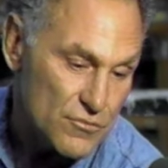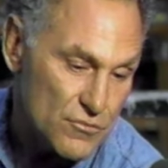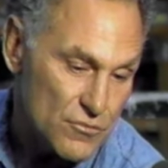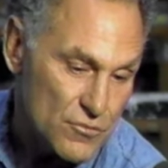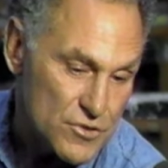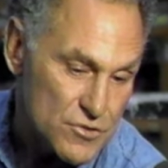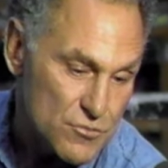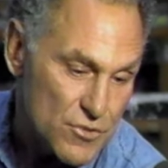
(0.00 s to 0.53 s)

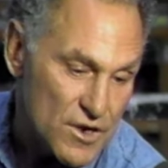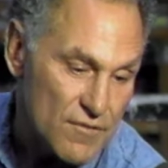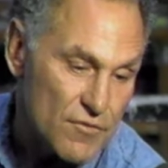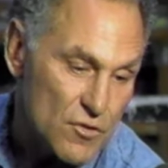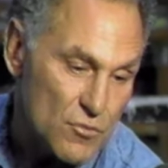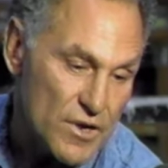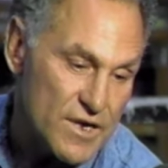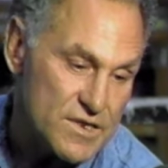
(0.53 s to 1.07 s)
was one of
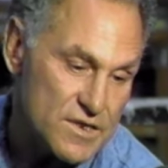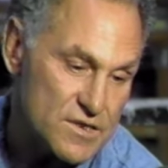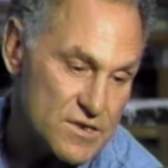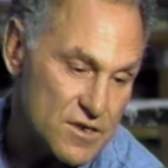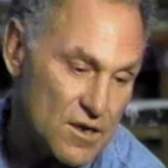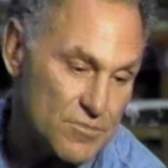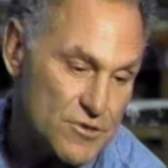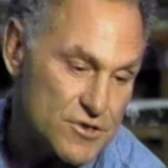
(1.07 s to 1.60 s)
the ways that
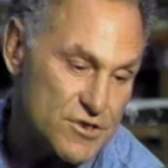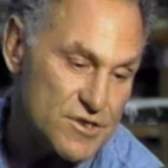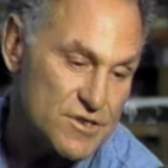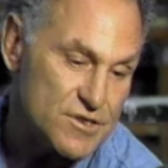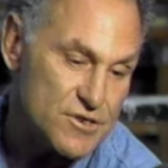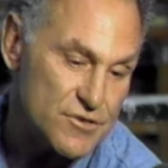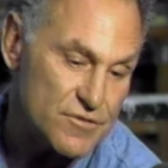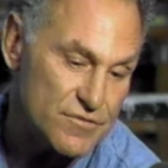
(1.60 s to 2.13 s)
sculptors could
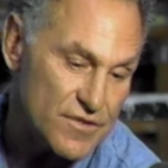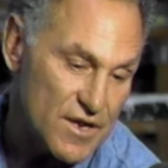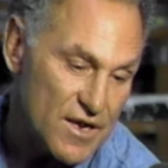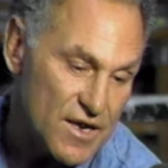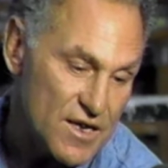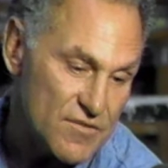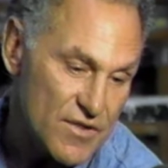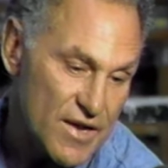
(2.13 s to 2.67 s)

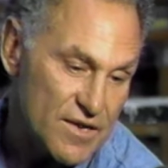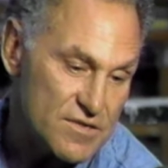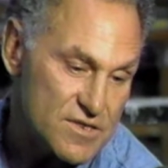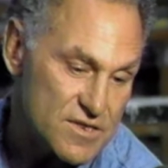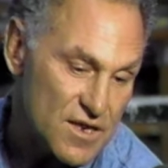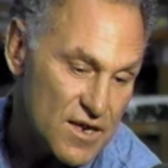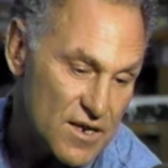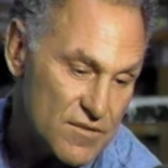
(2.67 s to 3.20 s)
survive
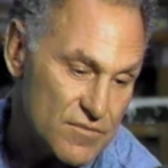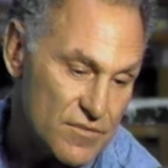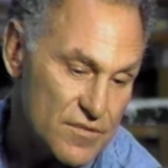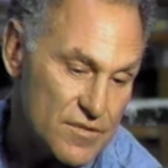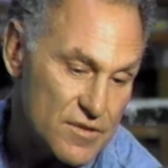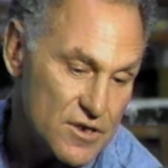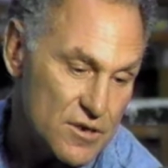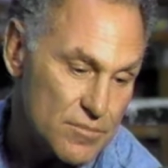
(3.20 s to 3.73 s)
outside of
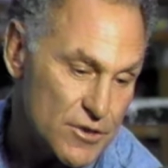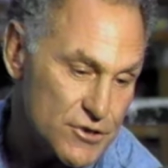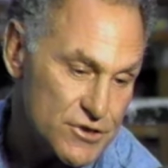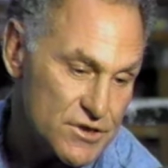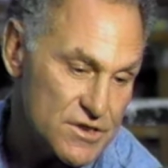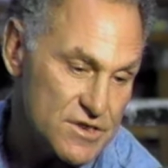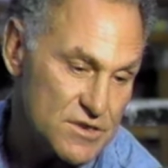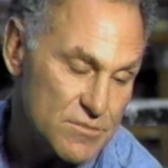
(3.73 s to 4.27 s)
the
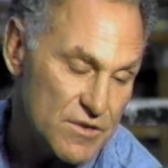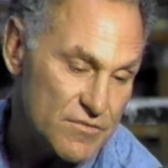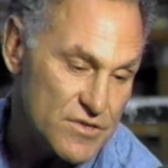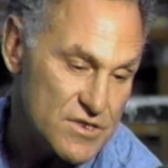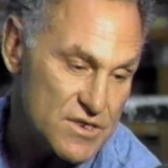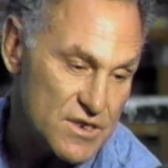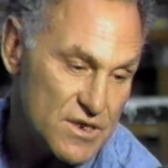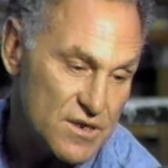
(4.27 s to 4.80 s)
commercialism of the
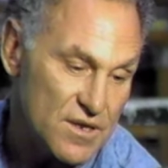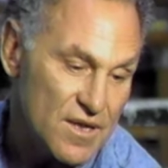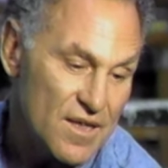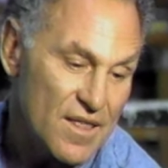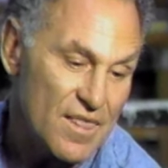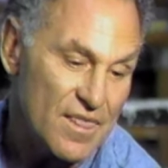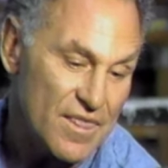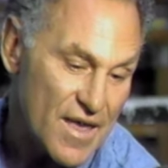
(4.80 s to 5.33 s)
scene.
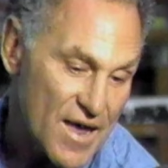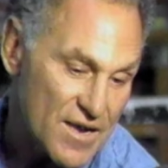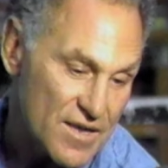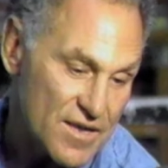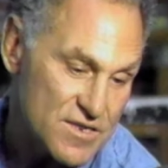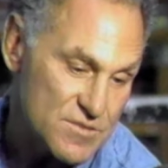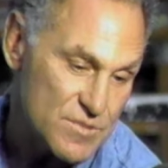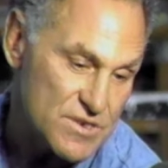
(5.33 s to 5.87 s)
That
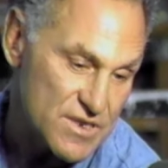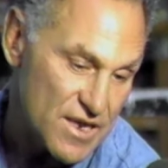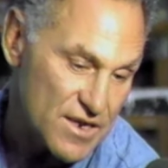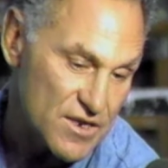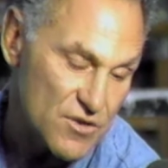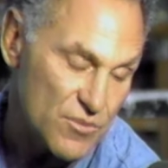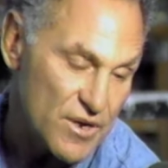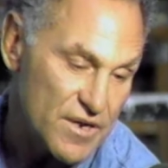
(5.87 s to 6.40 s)
has been
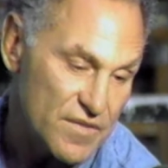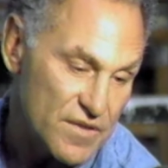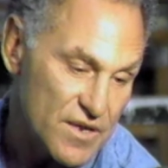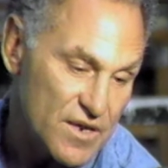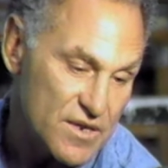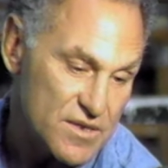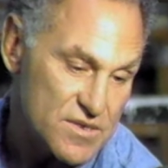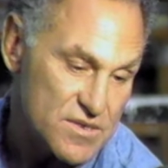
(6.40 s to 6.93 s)
taken away in the
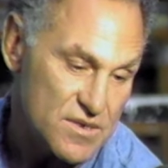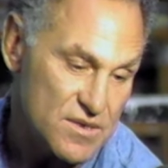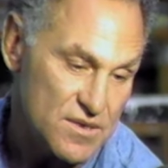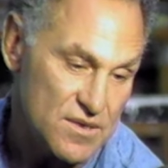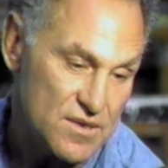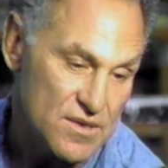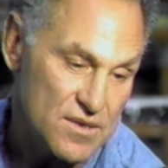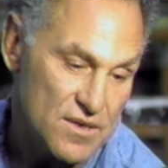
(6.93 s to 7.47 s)
eighties
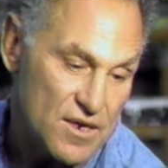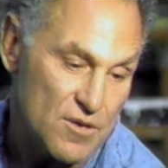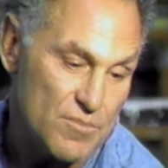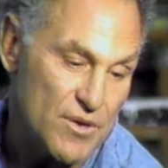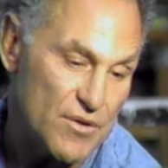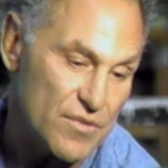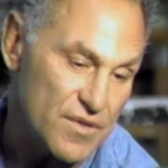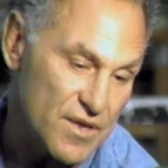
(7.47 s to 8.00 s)
in
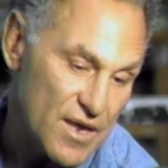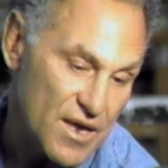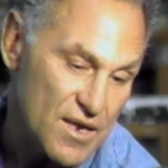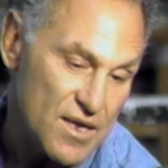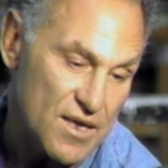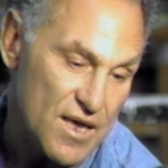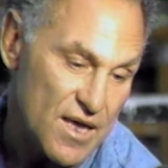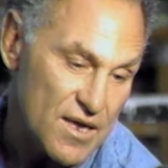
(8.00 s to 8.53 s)
both the N
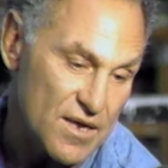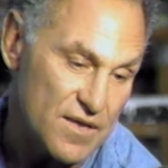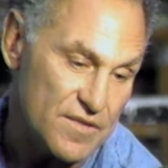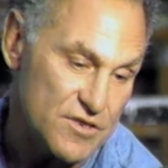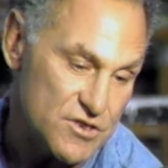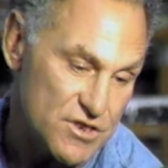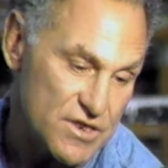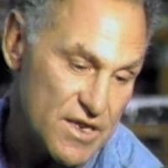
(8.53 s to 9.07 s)
E A and
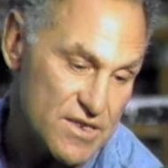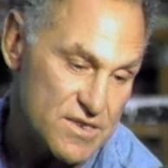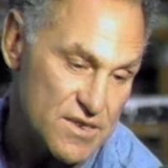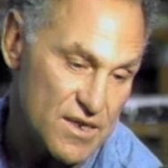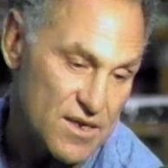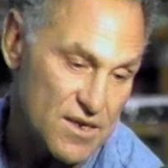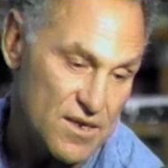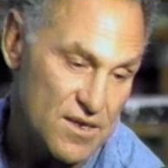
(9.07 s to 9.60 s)
the G S
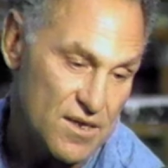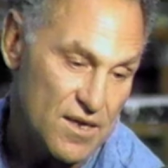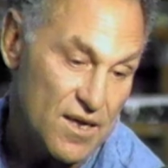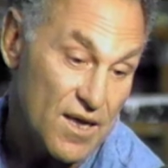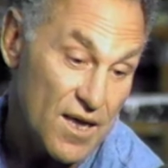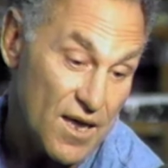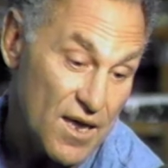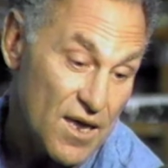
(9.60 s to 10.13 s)
A.
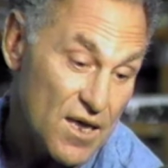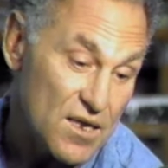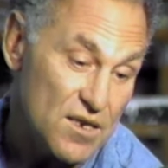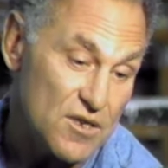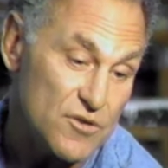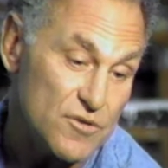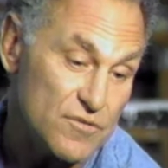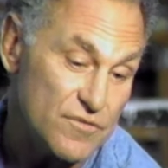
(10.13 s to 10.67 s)
And
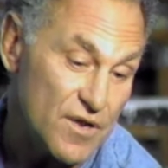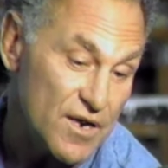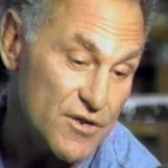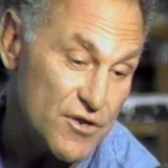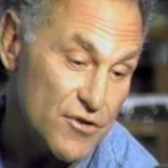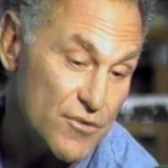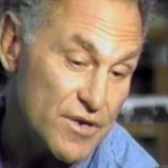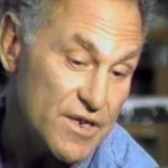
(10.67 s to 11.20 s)
you'll
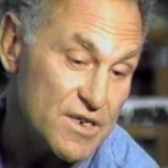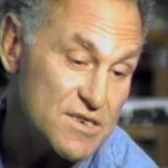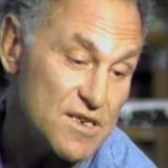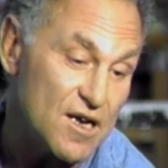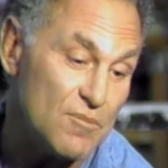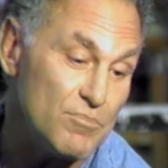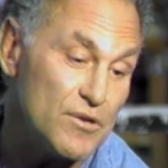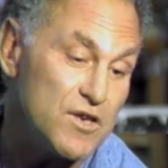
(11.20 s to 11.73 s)
find critics
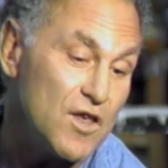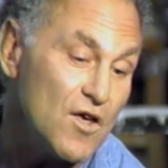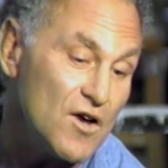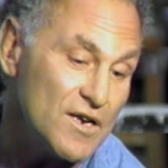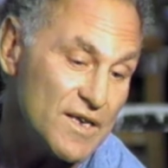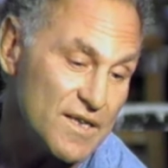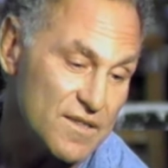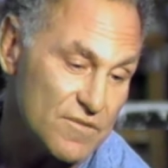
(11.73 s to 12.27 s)

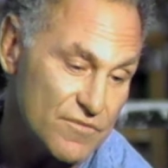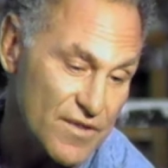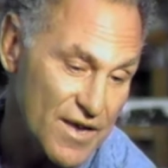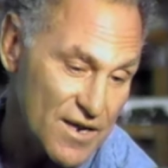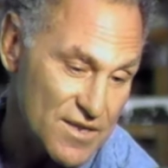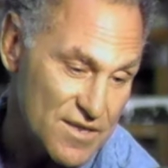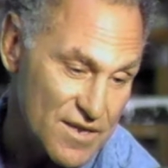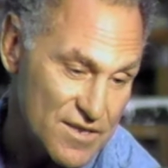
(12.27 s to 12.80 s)
applauding the
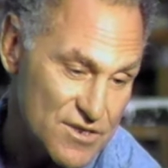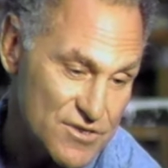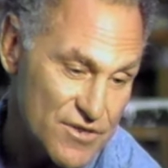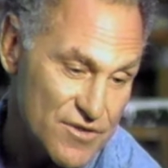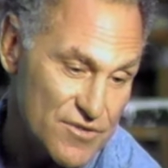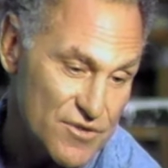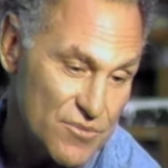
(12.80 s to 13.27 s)
fact that it's turned